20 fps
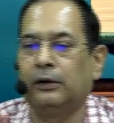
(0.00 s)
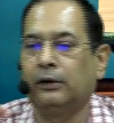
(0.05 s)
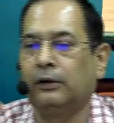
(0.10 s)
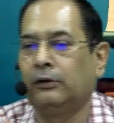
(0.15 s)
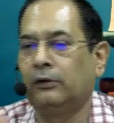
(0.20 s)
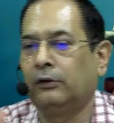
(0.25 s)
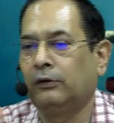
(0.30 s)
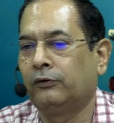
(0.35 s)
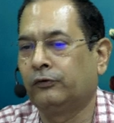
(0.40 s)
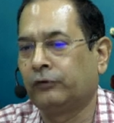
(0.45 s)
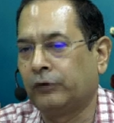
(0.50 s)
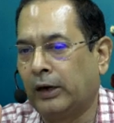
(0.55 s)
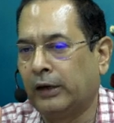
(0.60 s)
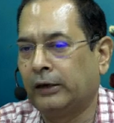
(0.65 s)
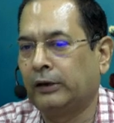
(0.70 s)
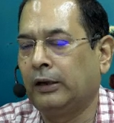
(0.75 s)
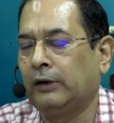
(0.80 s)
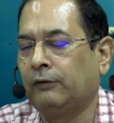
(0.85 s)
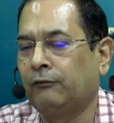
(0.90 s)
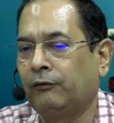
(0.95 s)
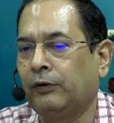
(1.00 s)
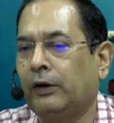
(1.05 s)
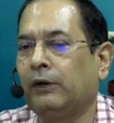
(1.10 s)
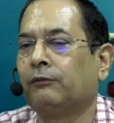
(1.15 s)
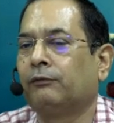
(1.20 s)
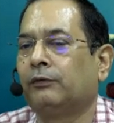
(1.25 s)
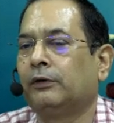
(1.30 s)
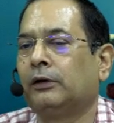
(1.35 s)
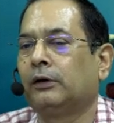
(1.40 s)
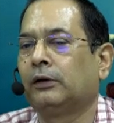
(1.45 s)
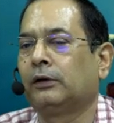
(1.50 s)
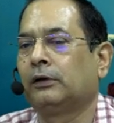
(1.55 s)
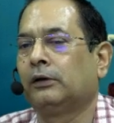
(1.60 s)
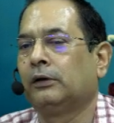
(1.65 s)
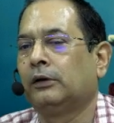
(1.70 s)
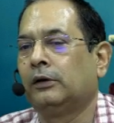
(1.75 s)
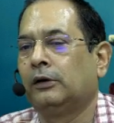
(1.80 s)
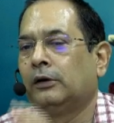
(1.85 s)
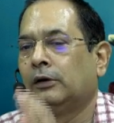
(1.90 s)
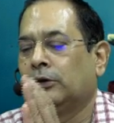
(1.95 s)
starting framework.
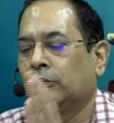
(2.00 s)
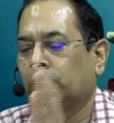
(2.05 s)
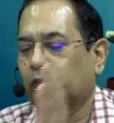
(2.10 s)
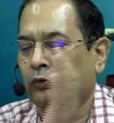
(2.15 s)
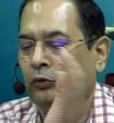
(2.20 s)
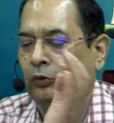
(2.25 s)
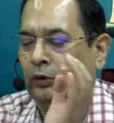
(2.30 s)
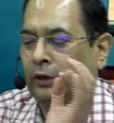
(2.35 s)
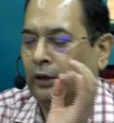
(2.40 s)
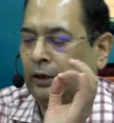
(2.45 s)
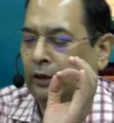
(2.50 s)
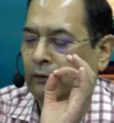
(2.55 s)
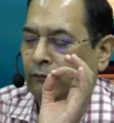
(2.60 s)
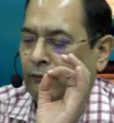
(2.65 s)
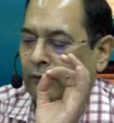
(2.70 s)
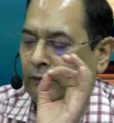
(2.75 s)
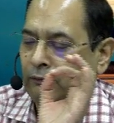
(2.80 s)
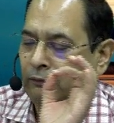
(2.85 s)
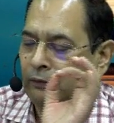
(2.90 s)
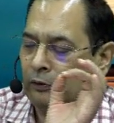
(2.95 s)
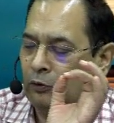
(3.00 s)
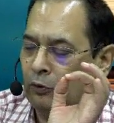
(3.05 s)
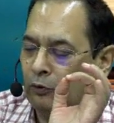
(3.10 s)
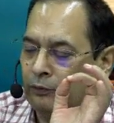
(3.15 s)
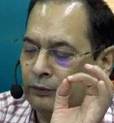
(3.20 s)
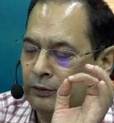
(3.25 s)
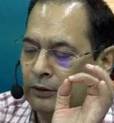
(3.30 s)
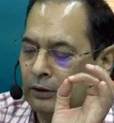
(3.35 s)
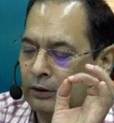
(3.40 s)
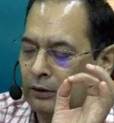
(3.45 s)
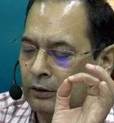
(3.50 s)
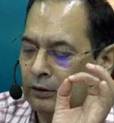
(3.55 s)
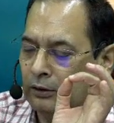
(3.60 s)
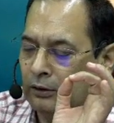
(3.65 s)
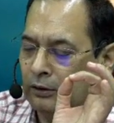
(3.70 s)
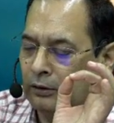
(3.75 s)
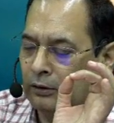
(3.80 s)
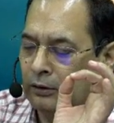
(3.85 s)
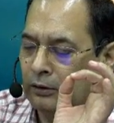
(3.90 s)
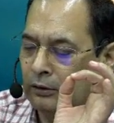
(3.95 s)
So here when we go with
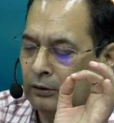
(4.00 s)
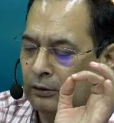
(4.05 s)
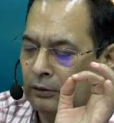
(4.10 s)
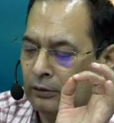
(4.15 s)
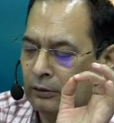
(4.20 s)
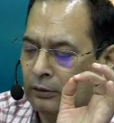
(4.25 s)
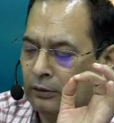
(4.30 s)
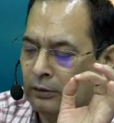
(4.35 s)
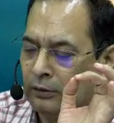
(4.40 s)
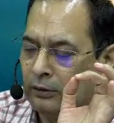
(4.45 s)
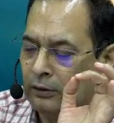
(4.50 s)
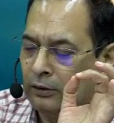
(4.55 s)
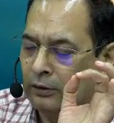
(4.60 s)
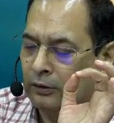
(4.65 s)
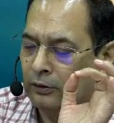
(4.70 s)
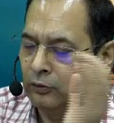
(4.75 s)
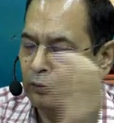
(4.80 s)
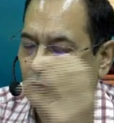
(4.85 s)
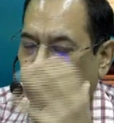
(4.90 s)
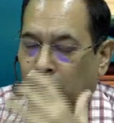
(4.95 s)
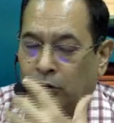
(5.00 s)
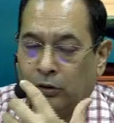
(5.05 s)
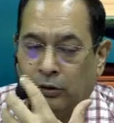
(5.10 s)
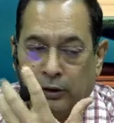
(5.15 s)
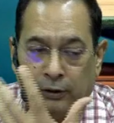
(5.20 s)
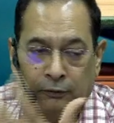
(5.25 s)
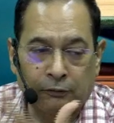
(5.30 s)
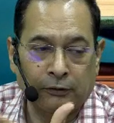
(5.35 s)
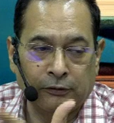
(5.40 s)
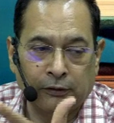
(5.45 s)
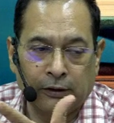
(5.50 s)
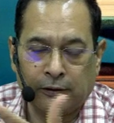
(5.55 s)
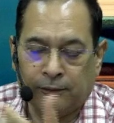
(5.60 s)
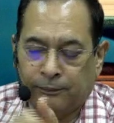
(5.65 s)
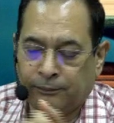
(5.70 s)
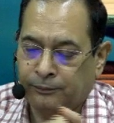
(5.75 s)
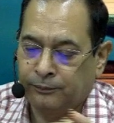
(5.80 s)
your division,